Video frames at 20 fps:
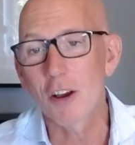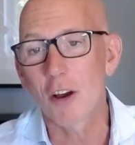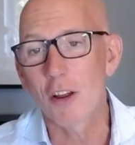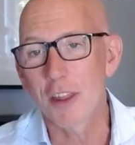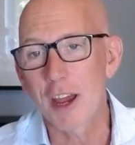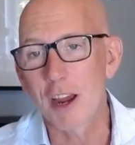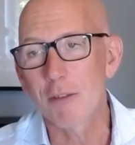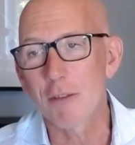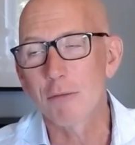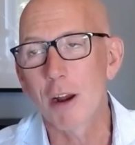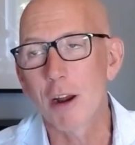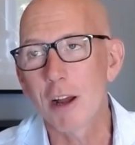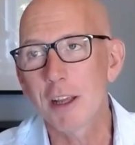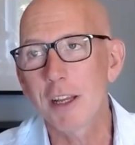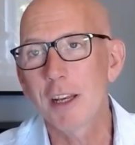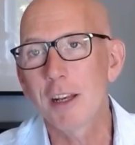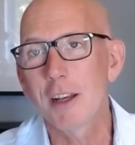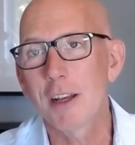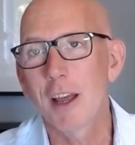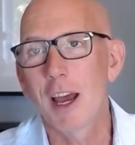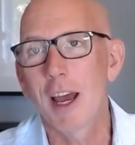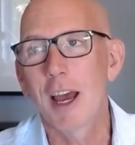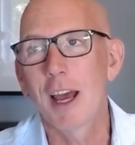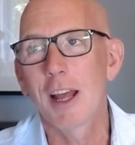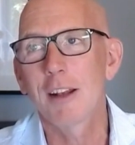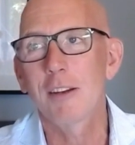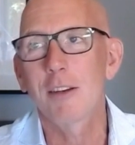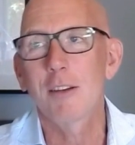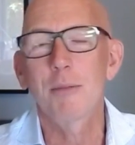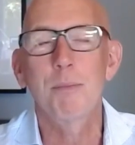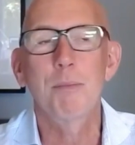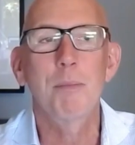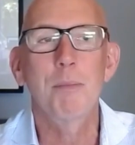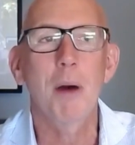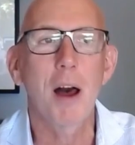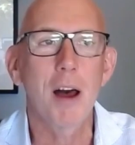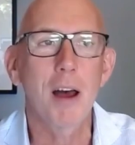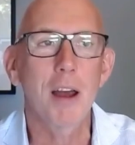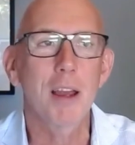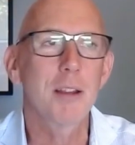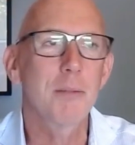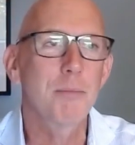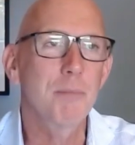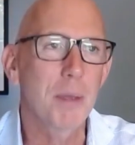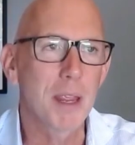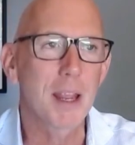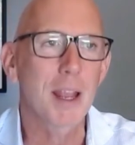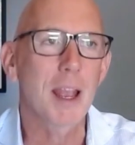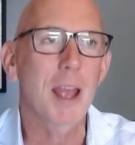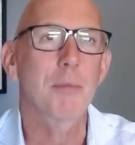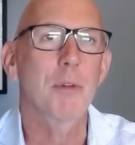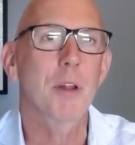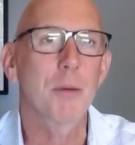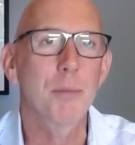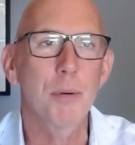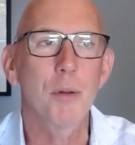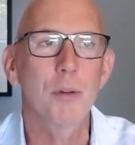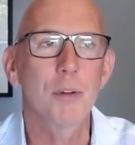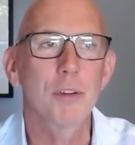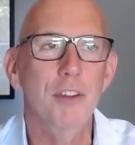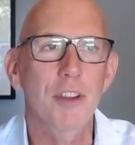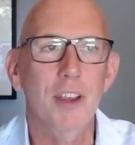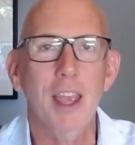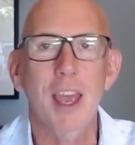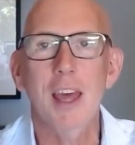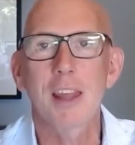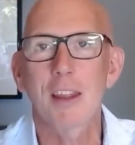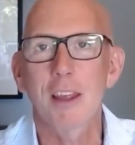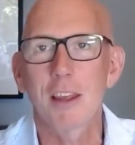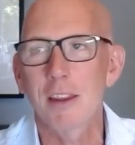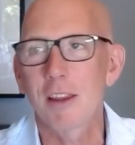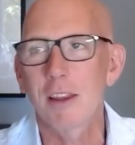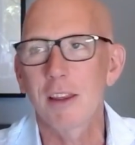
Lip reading: got that right. And by being able to pull together